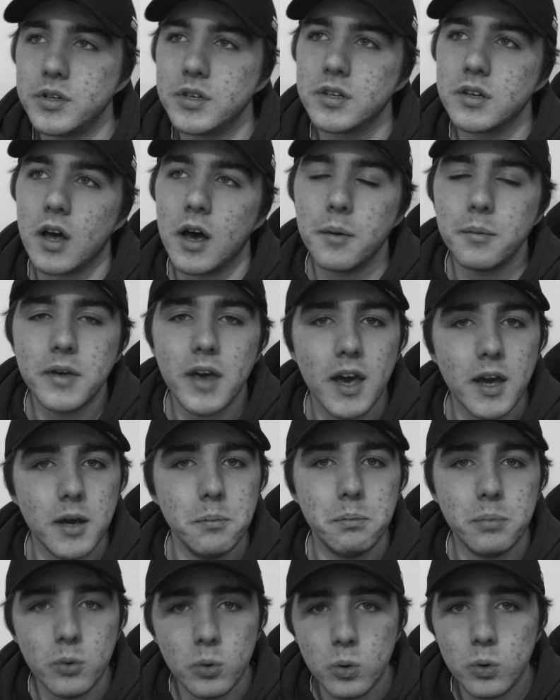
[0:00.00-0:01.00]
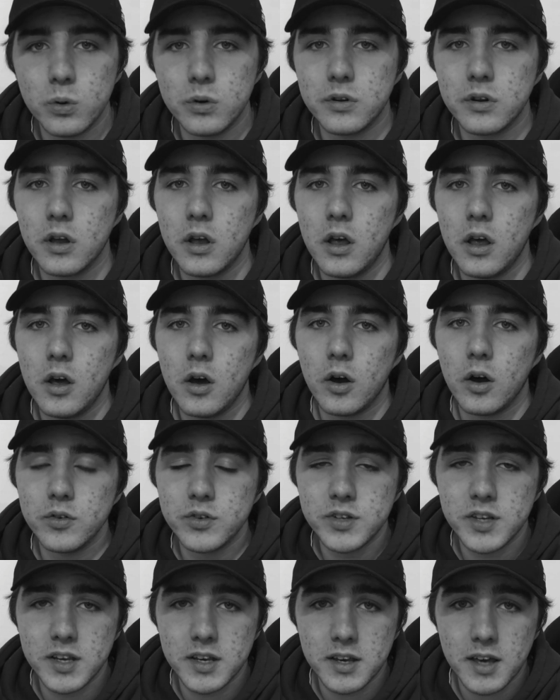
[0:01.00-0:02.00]
I'm getting bored of
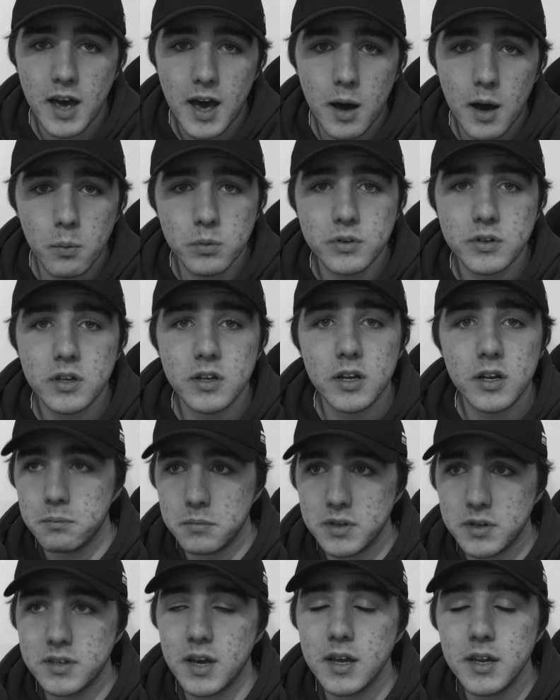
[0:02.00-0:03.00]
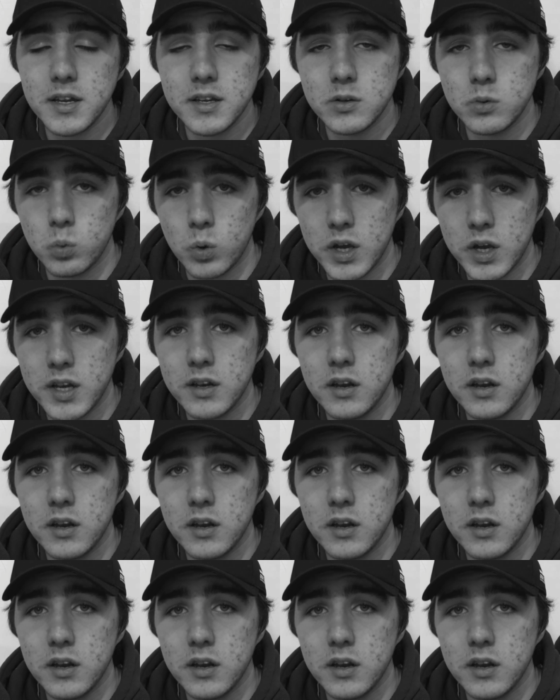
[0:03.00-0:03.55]
seeing Hamilton and Mercedes win.